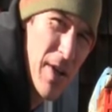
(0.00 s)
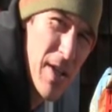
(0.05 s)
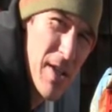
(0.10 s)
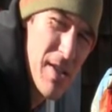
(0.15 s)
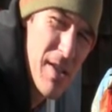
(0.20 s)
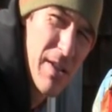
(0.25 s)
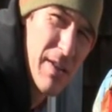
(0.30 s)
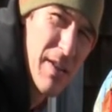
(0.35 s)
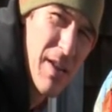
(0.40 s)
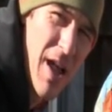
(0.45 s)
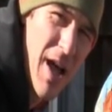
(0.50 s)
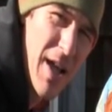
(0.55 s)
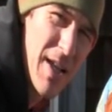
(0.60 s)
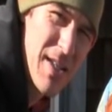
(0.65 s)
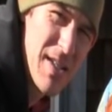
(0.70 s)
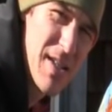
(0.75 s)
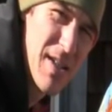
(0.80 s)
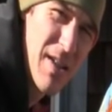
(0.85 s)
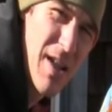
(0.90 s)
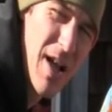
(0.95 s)
is
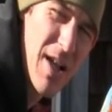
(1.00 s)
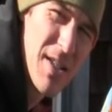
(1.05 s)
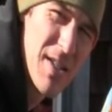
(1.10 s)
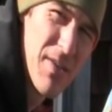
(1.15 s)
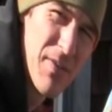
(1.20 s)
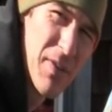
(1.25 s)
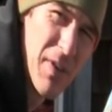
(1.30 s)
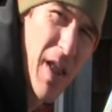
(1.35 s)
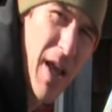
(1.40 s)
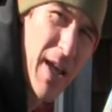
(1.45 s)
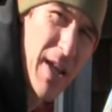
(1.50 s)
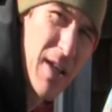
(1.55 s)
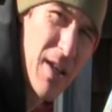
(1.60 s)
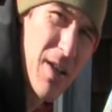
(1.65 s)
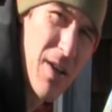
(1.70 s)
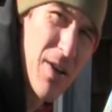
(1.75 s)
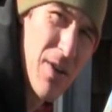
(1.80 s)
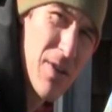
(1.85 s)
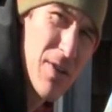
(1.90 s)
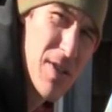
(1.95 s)
lots and lots of light
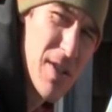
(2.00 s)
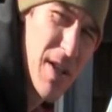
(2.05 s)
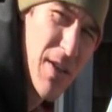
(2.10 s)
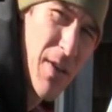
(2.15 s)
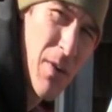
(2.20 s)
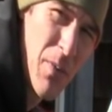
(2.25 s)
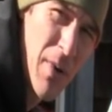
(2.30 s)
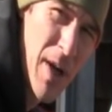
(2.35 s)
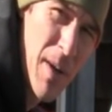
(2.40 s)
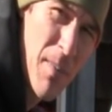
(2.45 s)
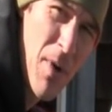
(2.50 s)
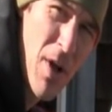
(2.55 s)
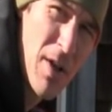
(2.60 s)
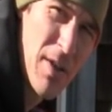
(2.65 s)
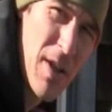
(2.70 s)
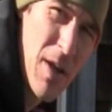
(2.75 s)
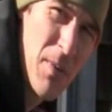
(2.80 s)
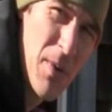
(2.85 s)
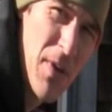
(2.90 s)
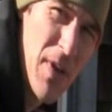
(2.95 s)
coats and then when I'm
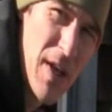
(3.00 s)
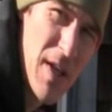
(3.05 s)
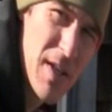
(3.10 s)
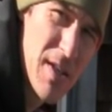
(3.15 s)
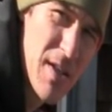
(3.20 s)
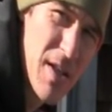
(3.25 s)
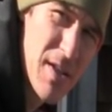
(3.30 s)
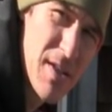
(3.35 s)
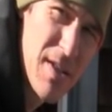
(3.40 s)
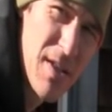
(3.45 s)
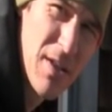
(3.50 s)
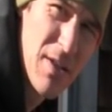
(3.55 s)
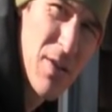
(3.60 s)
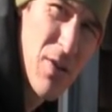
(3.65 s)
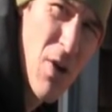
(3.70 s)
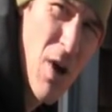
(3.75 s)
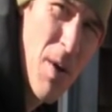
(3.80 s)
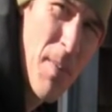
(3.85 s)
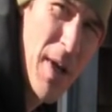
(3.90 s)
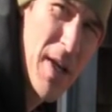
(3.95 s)
all done with this I'll still
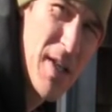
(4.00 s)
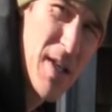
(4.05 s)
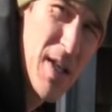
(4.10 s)
do all my